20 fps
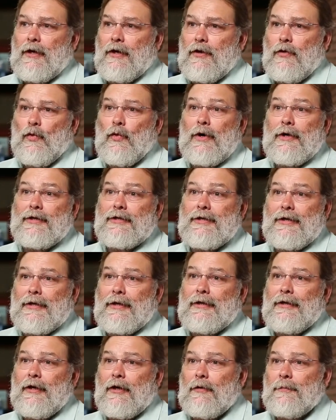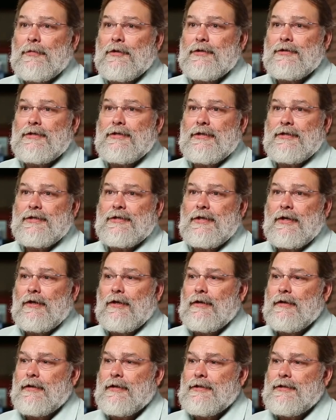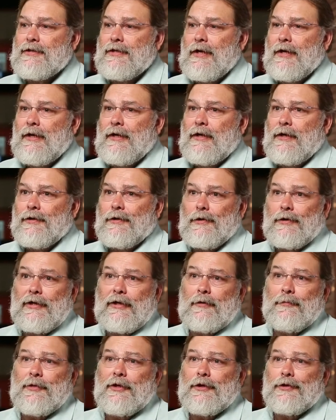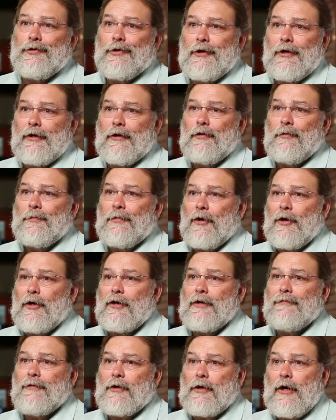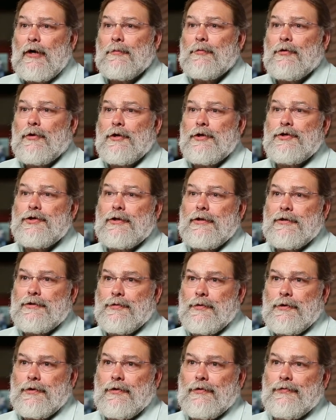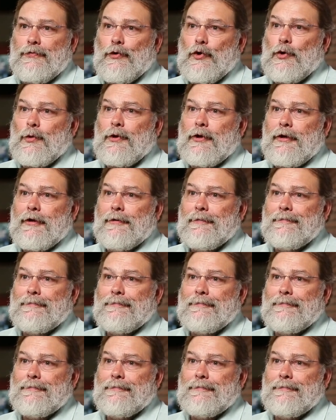the ones that can help us install these. They're going to be a critical part of our operation as we go forward.